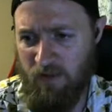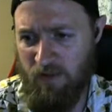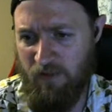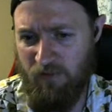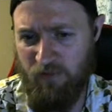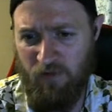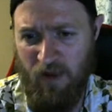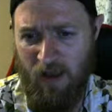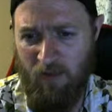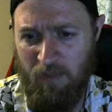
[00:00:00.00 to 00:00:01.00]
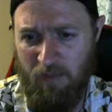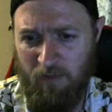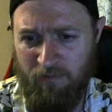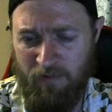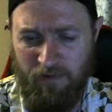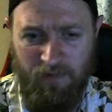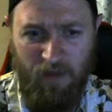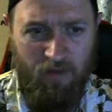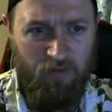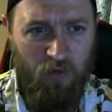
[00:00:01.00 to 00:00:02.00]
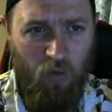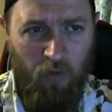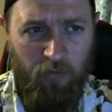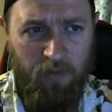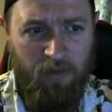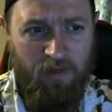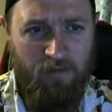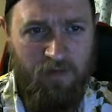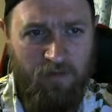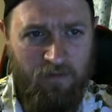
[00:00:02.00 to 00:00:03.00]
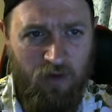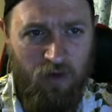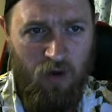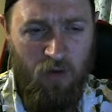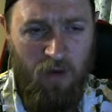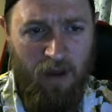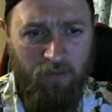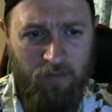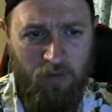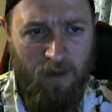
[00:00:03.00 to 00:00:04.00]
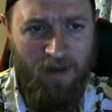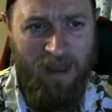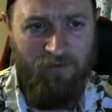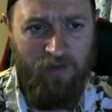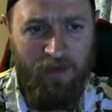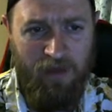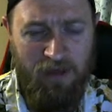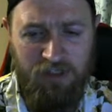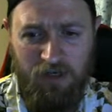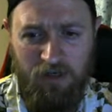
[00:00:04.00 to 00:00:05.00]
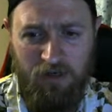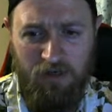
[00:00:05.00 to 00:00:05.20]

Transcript: this for now, but I'm going to fix that. So ultimately this needs to go out to my navigation